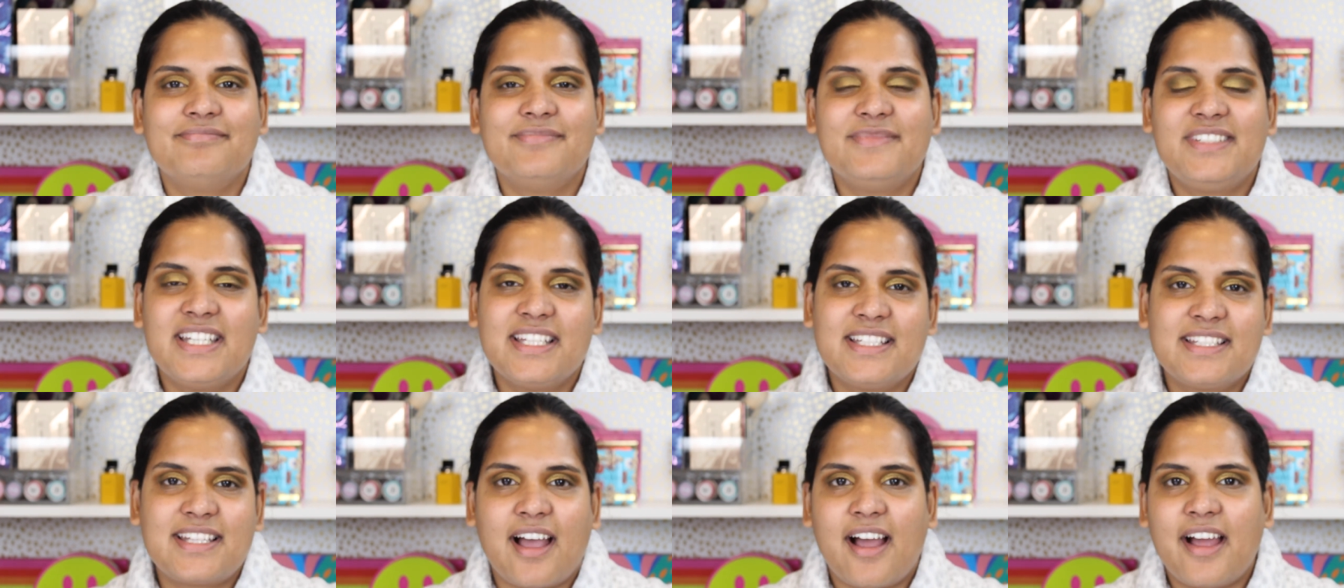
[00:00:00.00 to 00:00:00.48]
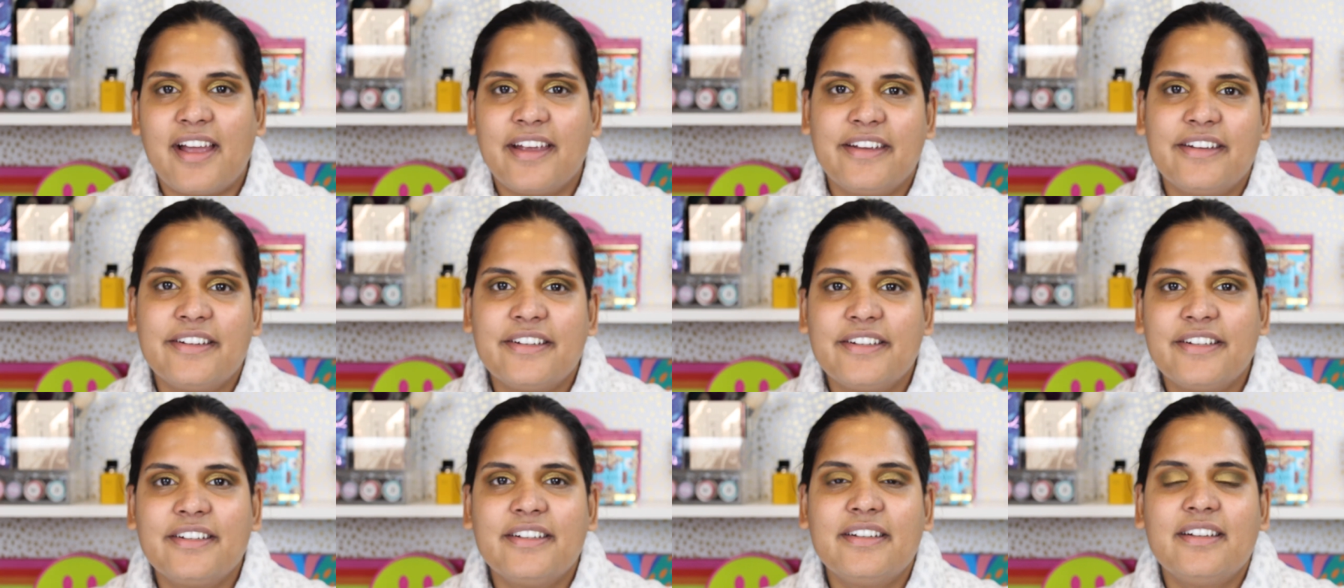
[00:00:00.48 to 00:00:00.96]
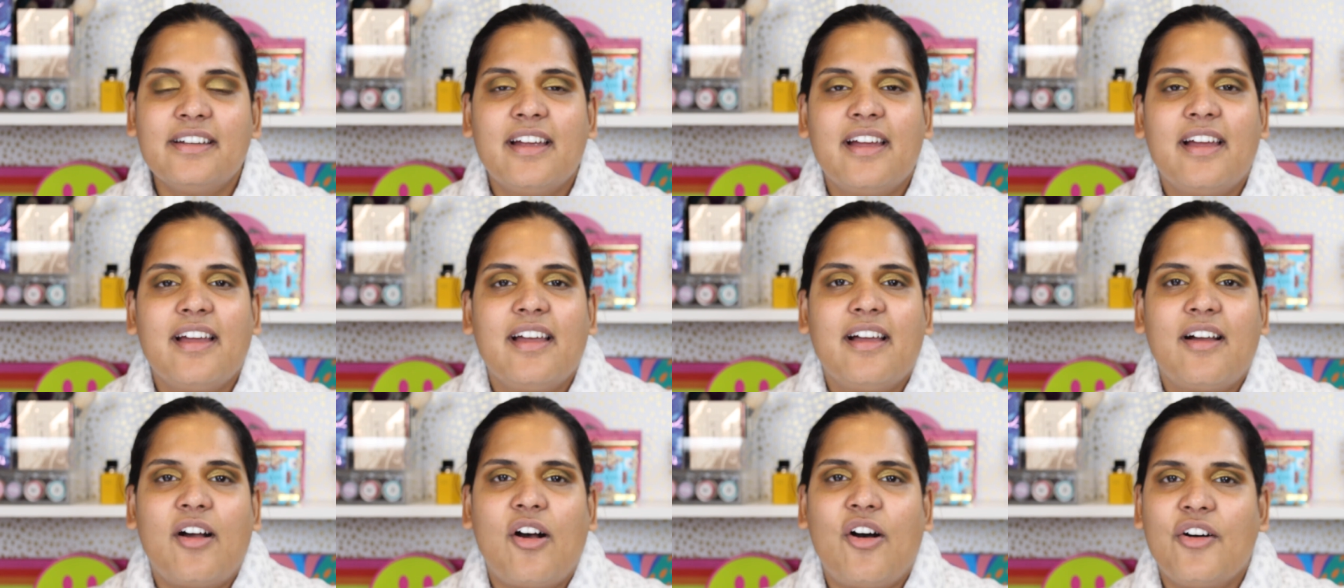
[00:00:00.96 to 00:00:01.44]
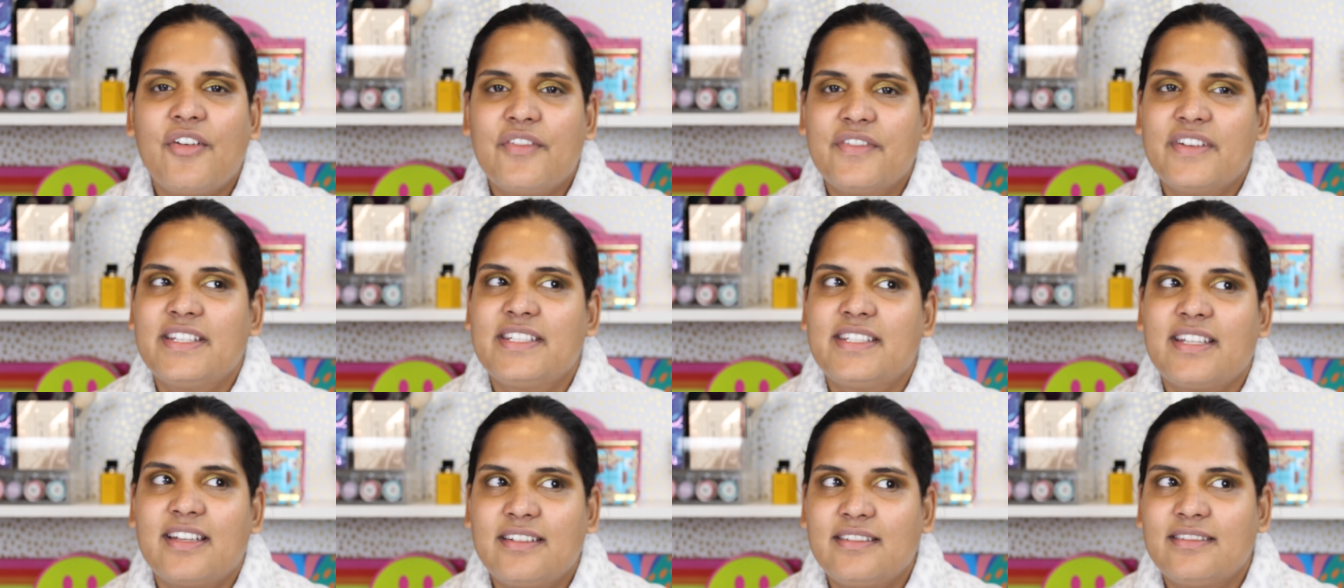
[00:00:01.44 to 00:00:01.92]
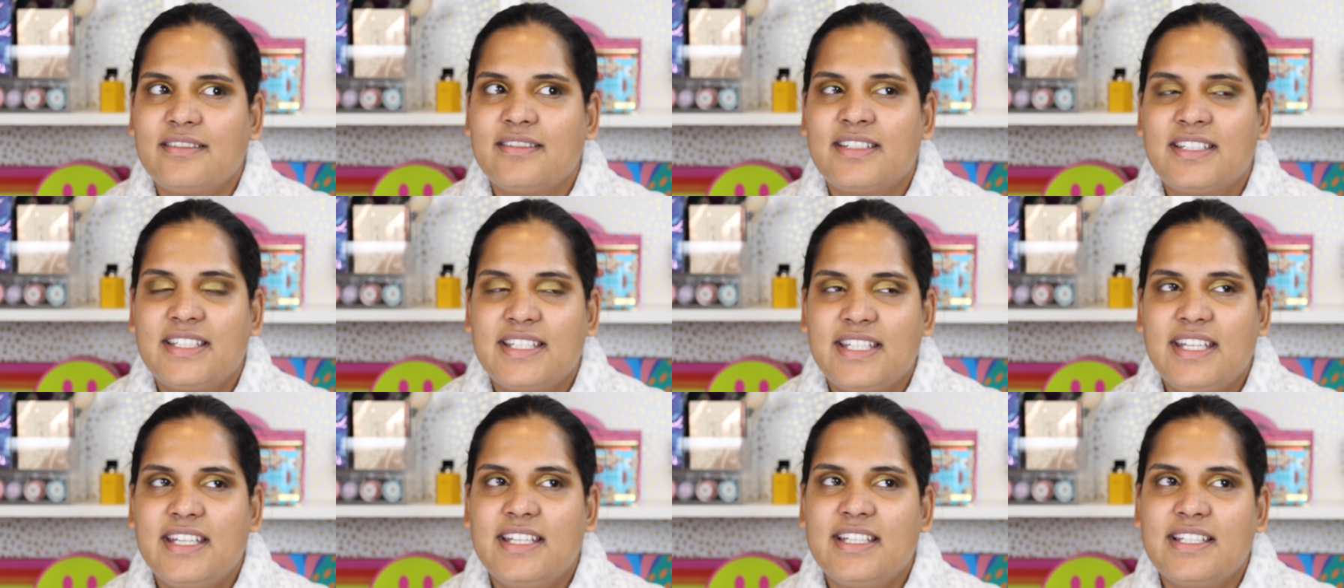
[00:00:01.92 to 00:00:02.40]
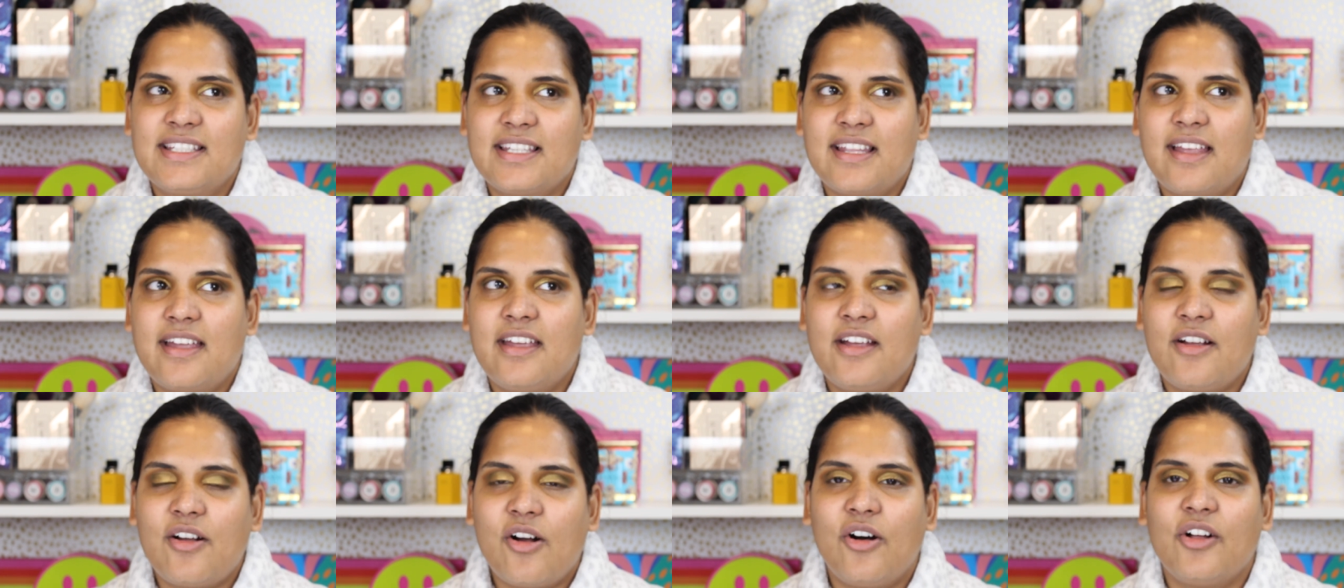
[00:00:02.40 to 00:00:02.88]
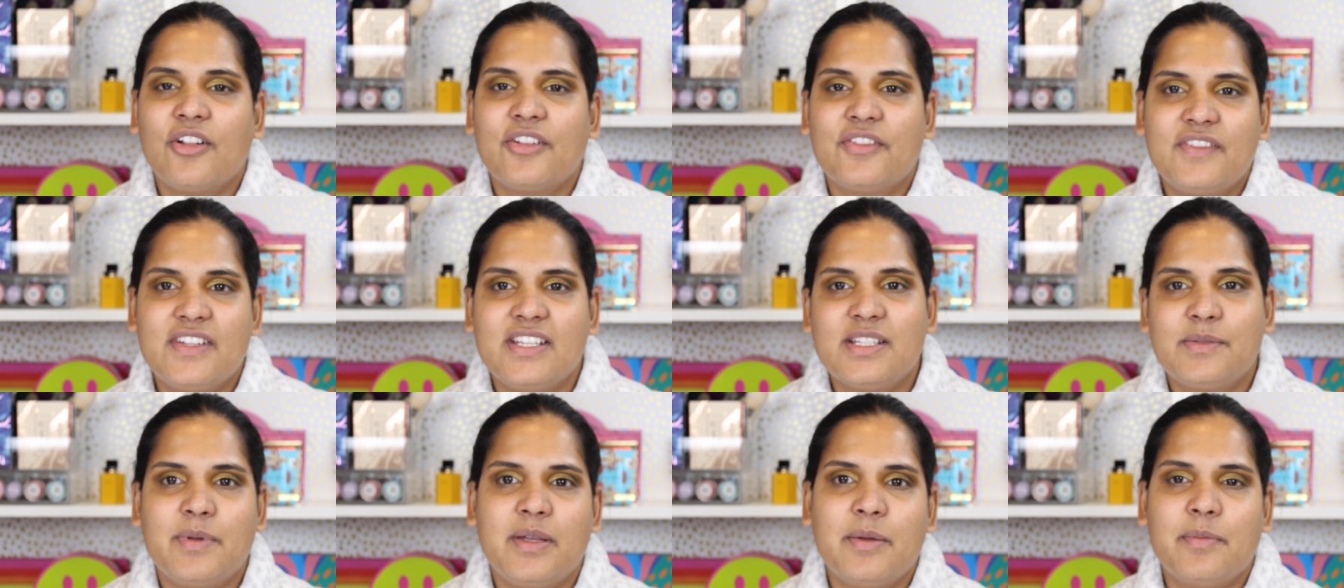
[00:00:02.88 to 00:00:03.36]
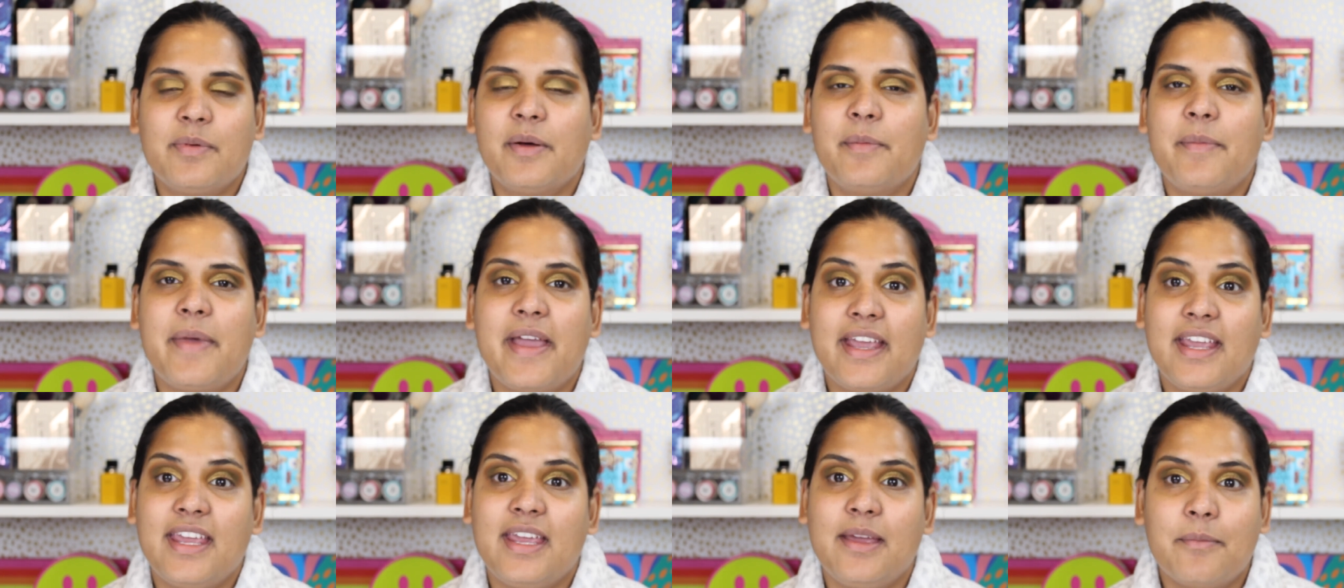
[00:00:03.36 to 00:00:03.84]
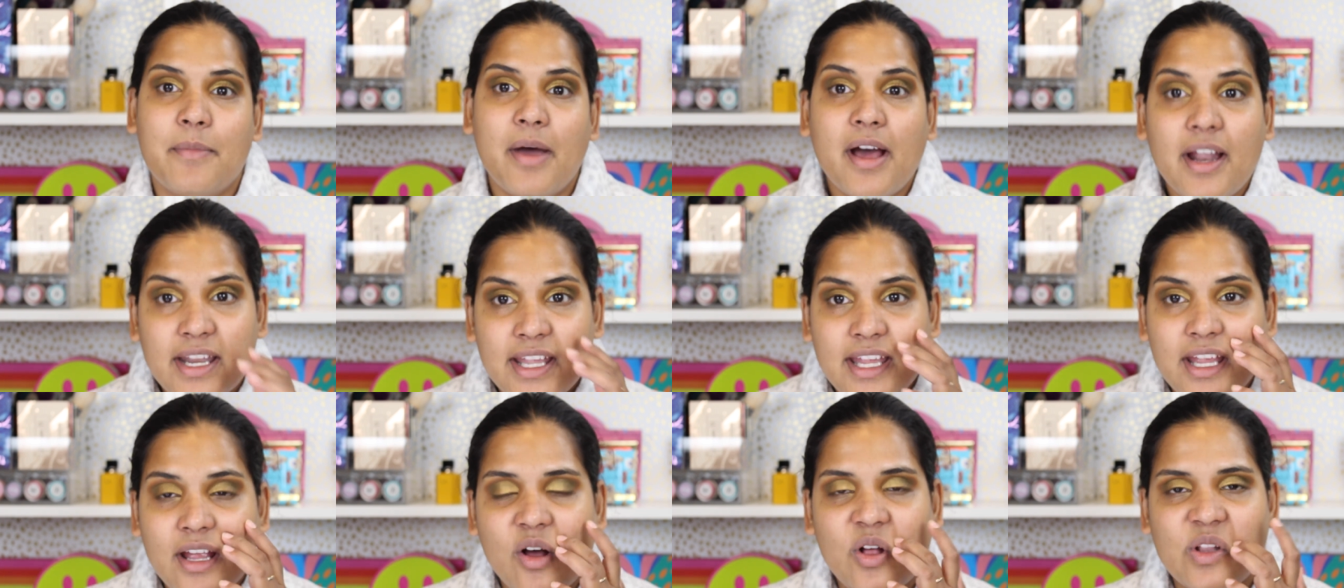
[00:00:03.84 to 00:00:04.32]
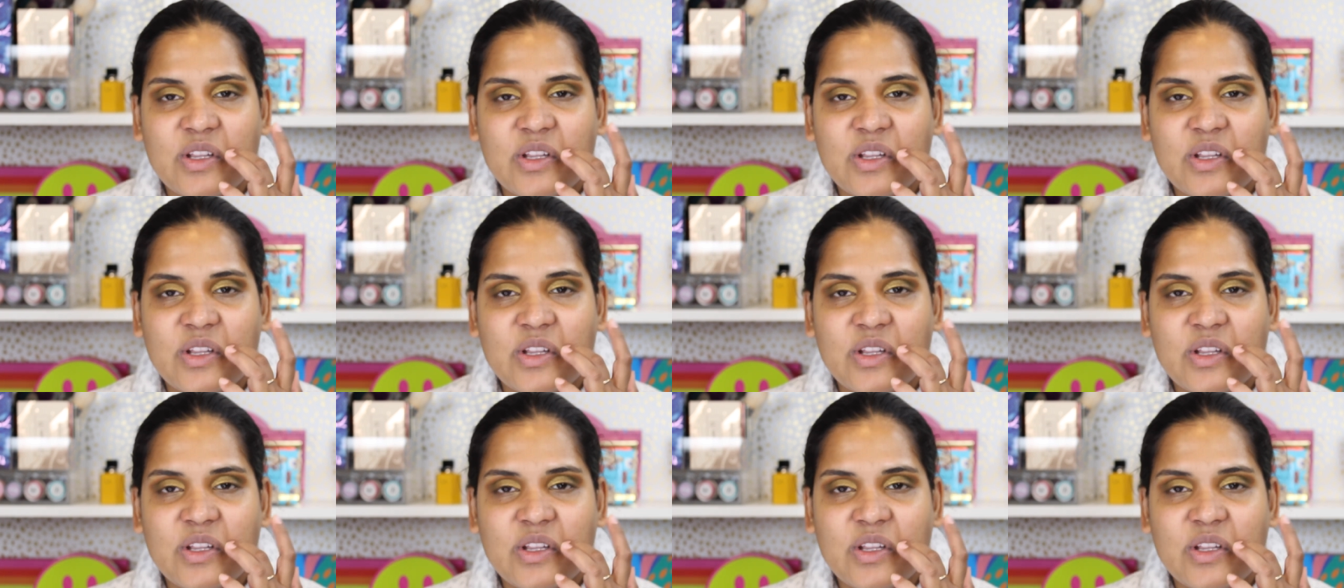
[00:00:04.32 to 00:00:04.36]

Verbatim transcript: desire all of a sudden sees like all of these people making money,